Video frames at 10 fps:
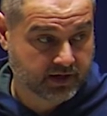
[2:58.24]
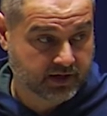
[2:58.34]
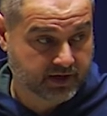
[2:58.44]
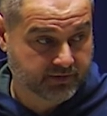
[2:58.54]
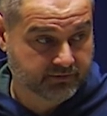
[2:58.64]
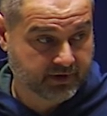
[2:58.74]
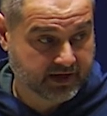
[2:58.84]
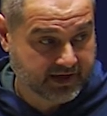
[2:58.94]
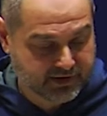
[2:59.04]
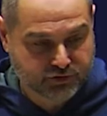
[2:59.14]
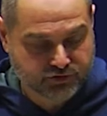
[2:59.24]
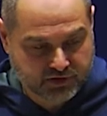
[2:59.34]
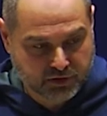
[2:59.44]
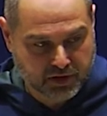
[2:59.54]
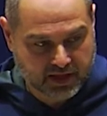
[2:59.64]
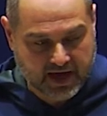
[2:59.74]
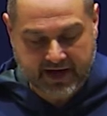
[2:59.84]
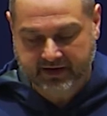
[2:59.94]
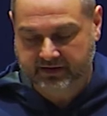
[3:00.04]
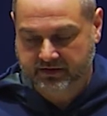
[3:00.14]
uh, again, there's still a
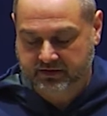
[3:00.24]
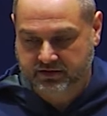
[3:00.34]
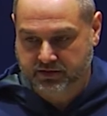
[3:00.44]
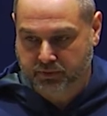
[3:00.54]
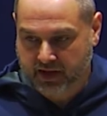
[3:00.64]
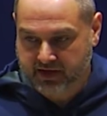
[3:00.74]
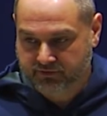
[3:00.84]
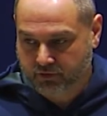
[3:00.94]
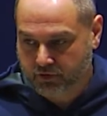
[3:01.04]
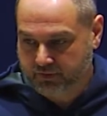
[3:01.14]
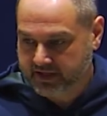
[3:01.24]
lot to play for. We